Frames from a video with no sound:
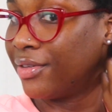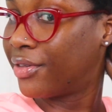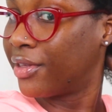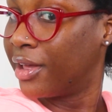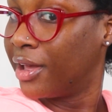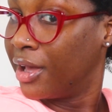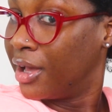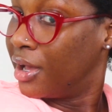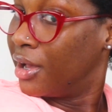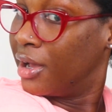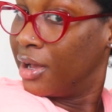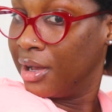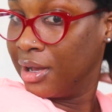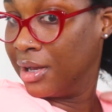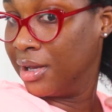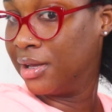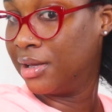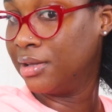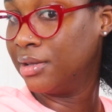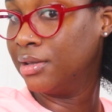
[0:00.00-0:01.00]
I don't
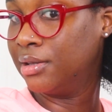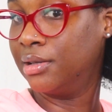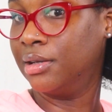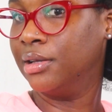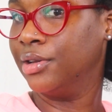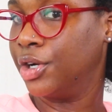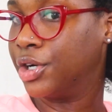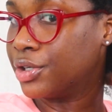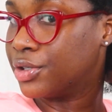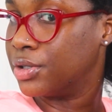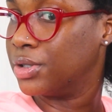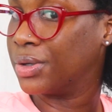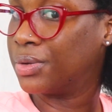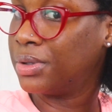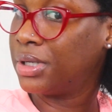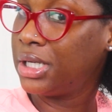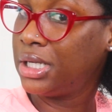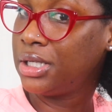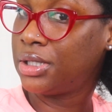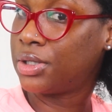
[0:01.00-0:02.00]
do that. I apply it
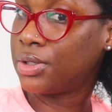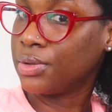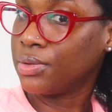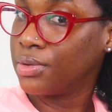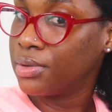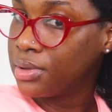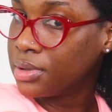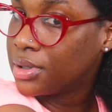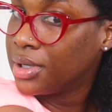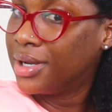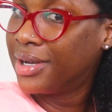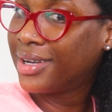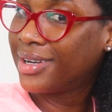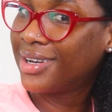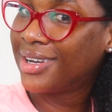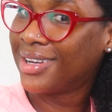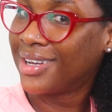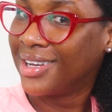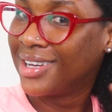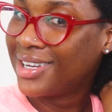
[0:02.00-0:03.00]
in big sections, but what
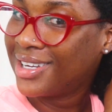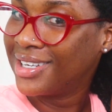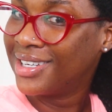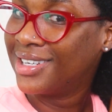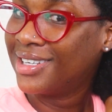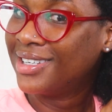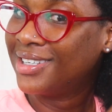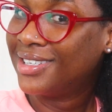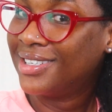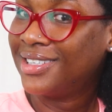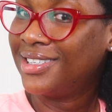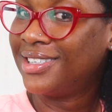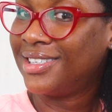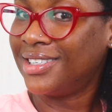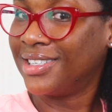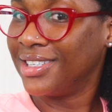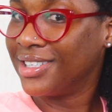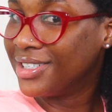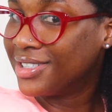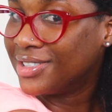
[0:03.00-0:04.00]
I also make
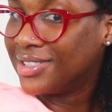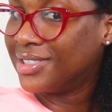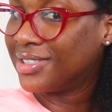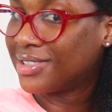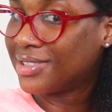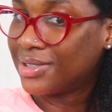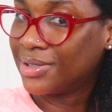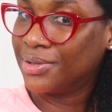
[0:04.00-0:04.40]
sure to do